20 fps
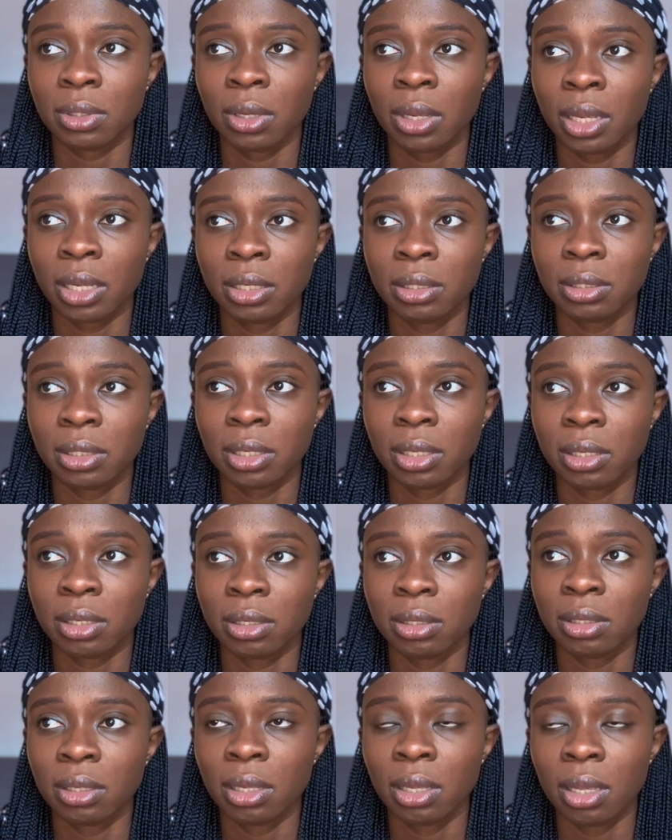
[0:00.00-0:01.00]
and
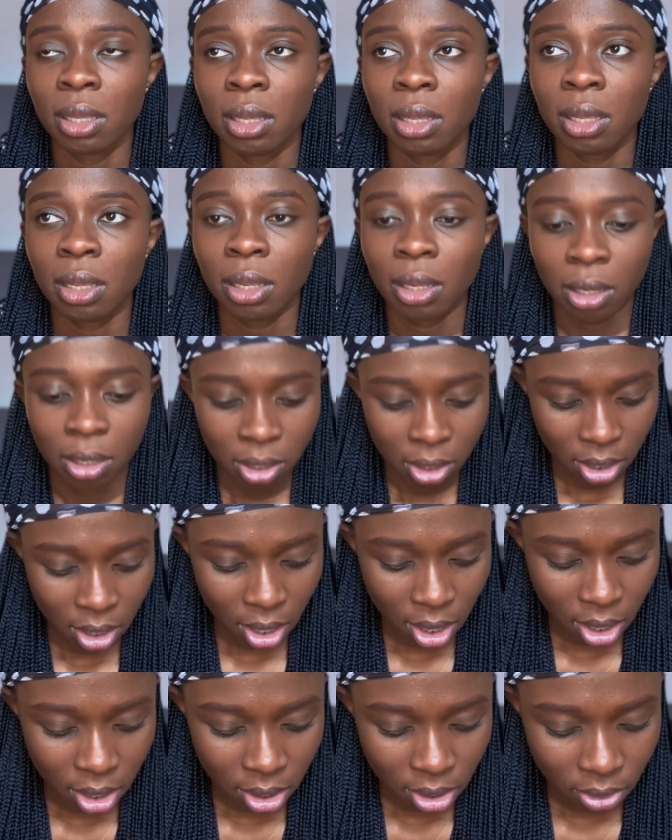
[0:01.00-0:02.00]
then
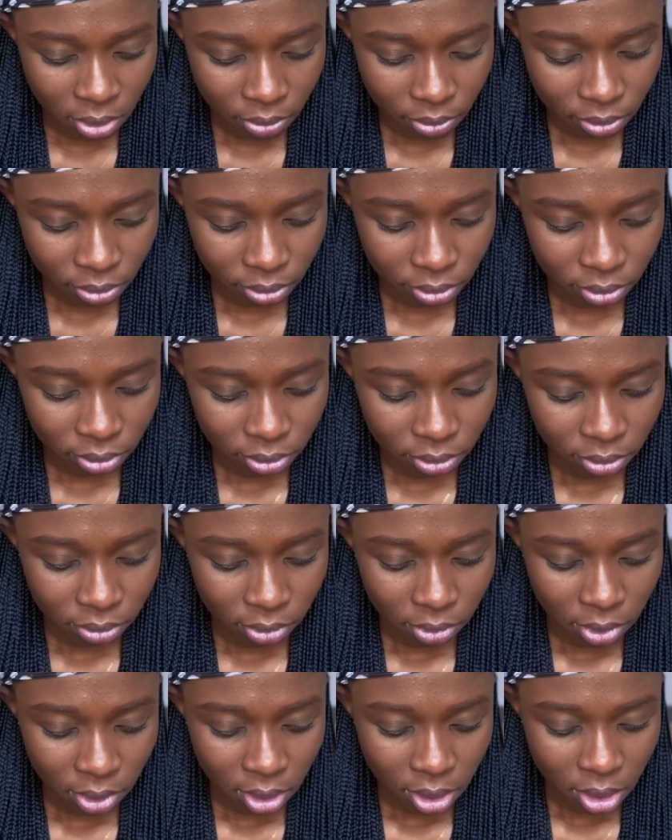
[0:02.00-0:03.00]
um,
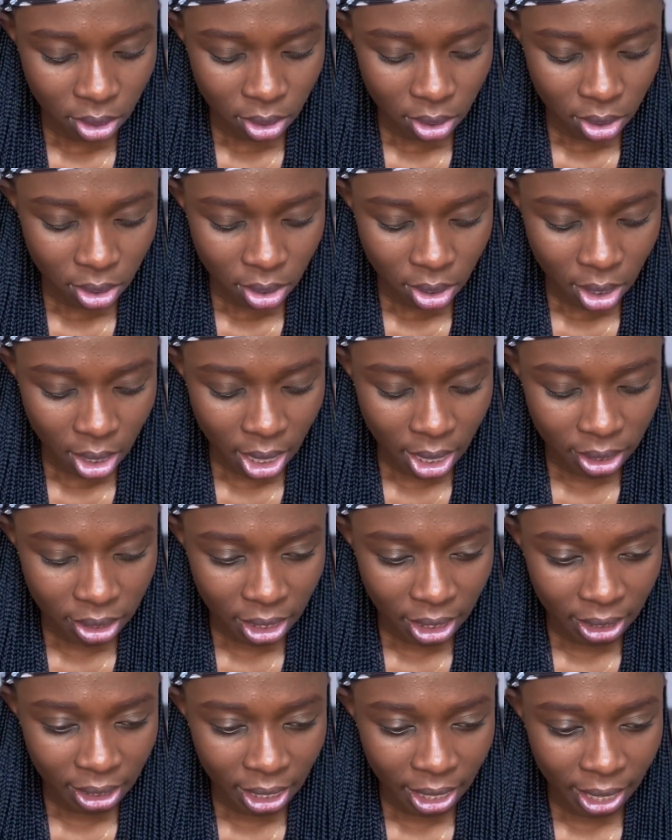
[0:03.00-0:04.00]
and
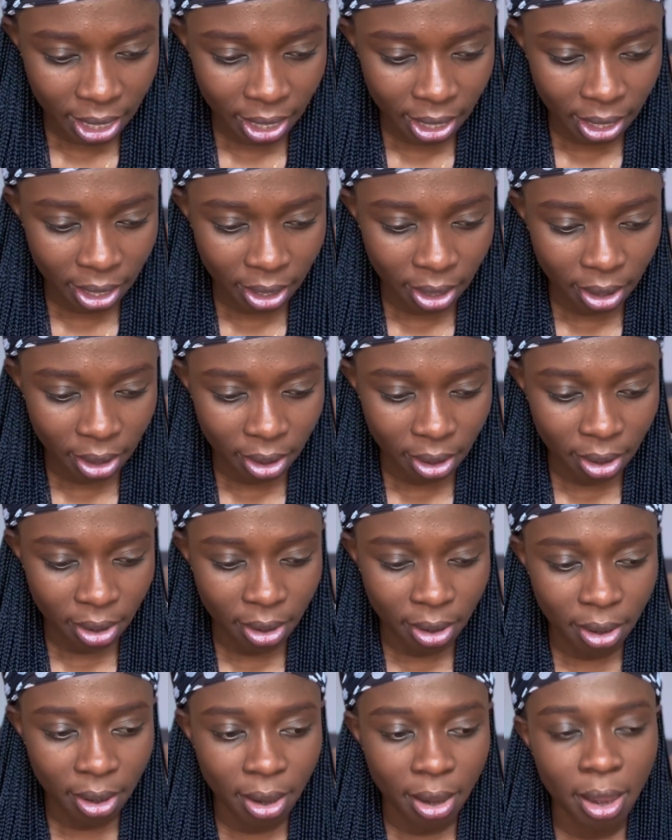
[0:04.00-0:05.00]
then I
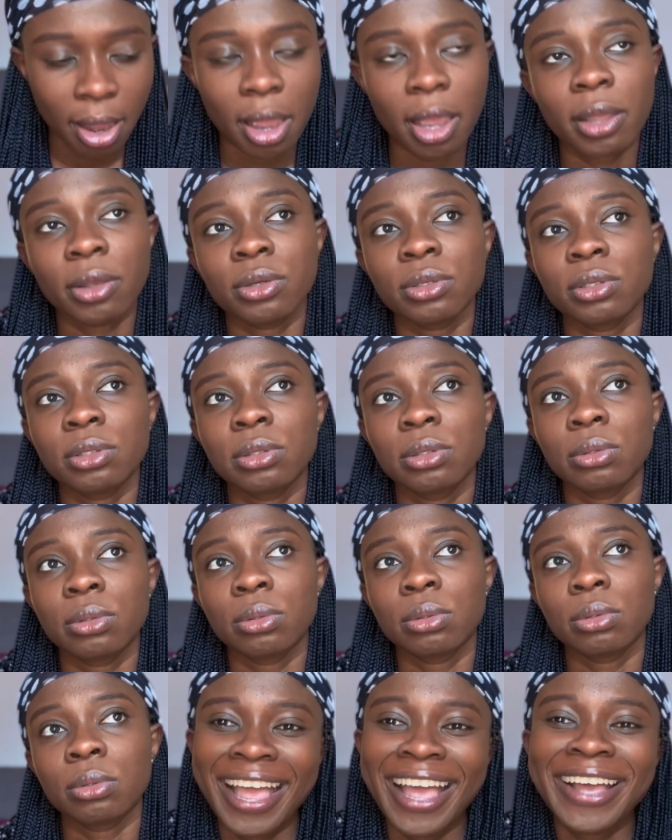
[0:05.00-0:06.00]
I
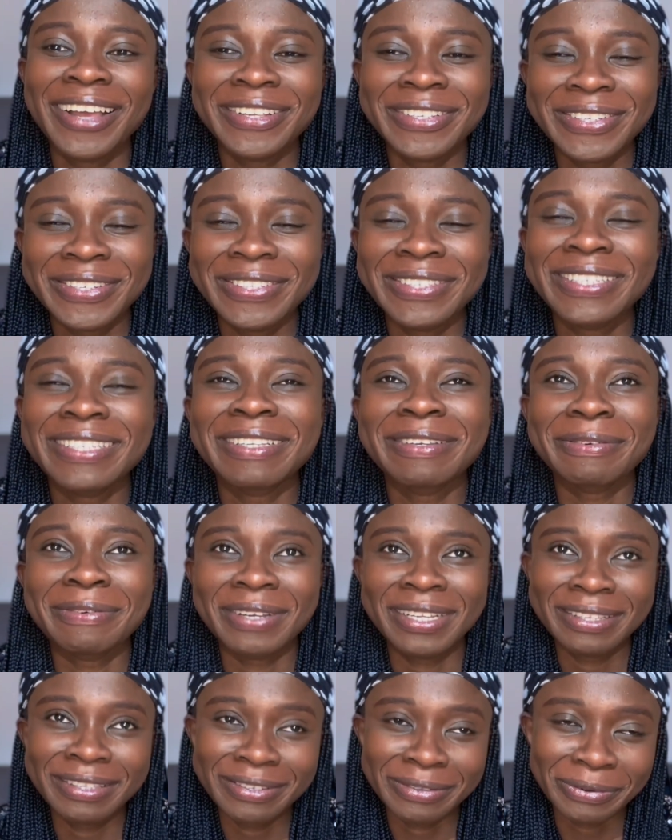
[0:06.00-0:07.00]
also I also did the
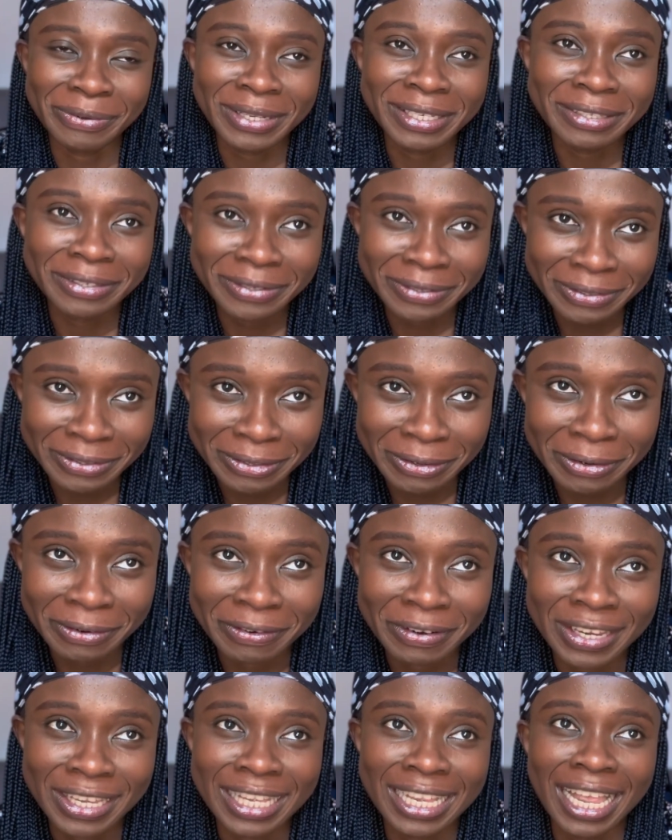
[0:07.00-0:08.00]
one no one
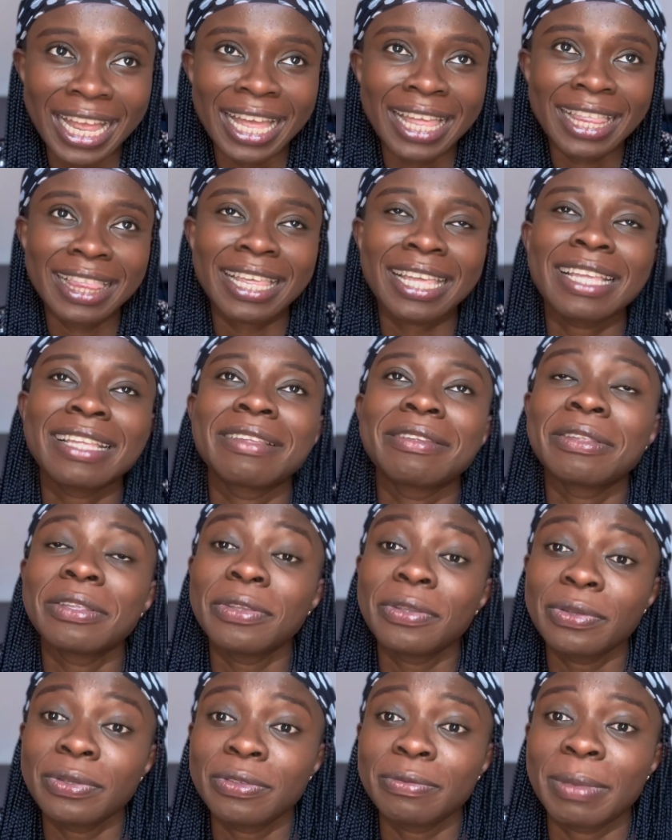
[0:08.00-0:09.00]
tutoring and then
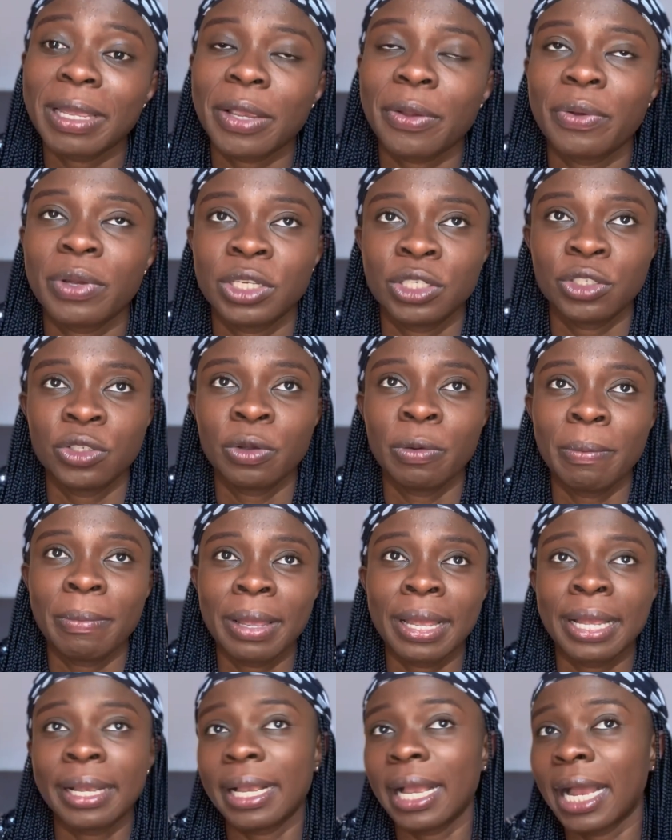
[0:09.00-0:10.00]
use my question
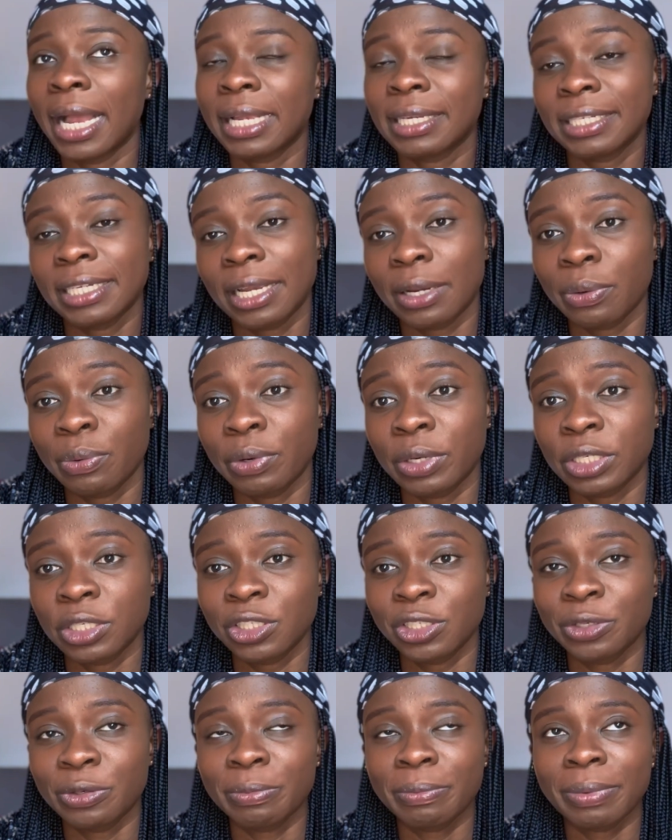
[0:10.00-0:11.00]
bank Archer
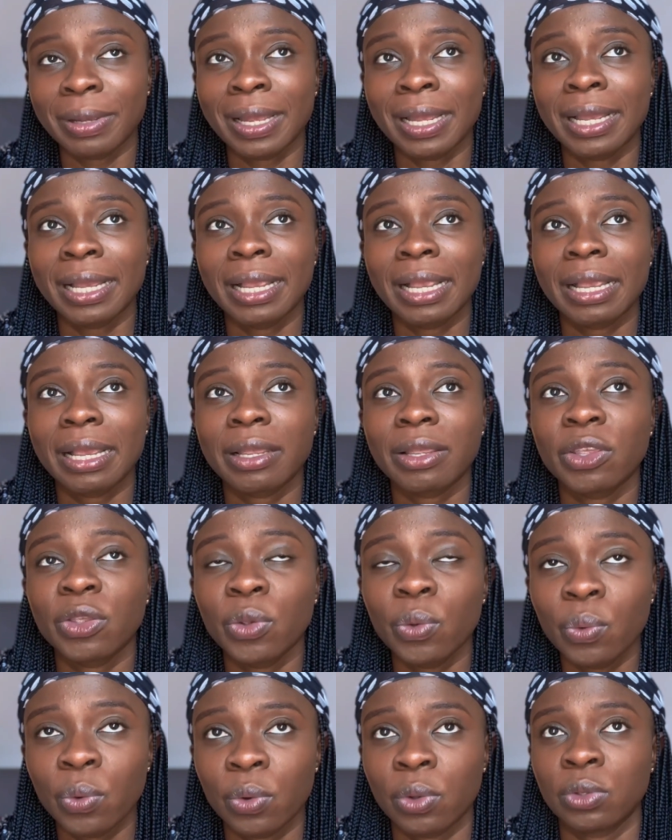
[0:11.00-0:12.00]
question bank
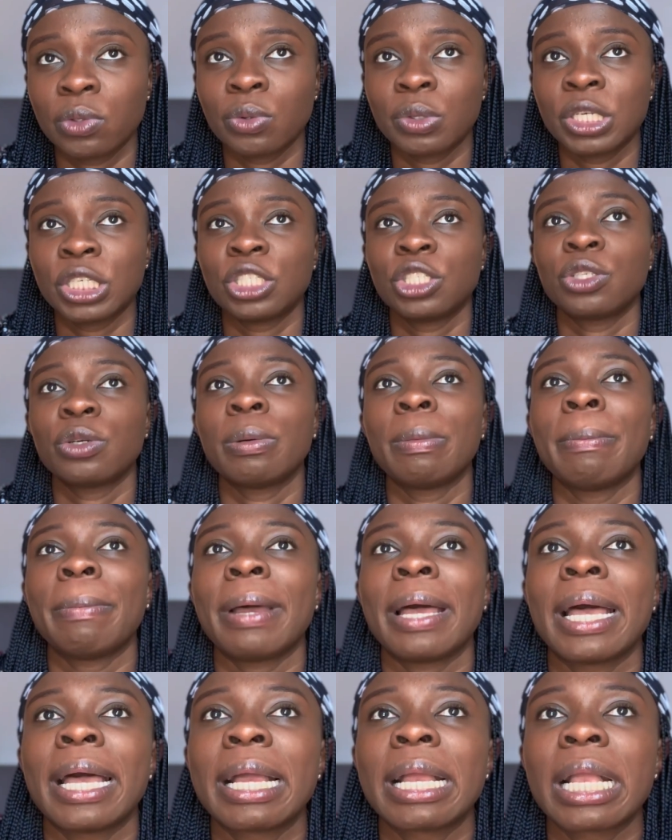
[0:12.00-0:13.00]
word question
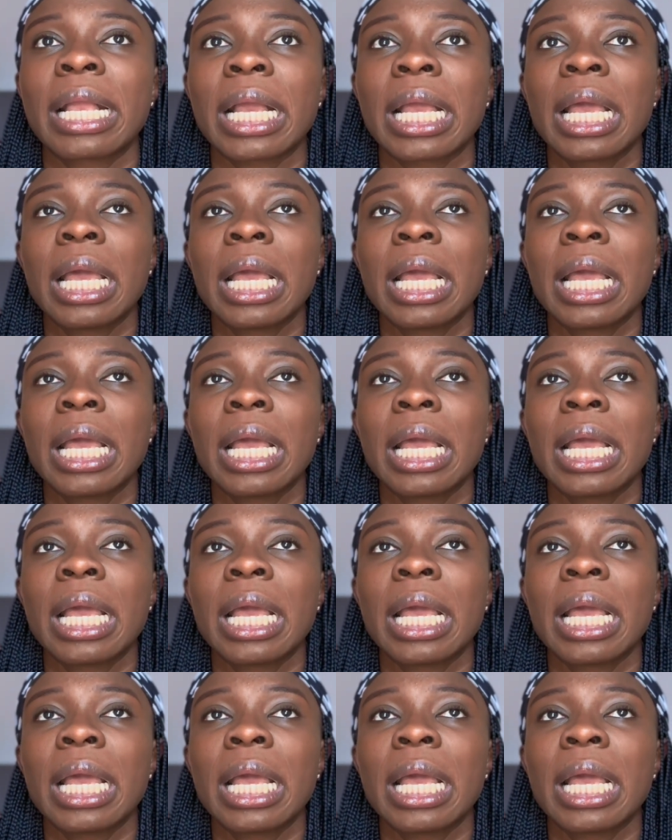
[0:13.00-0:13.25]
bank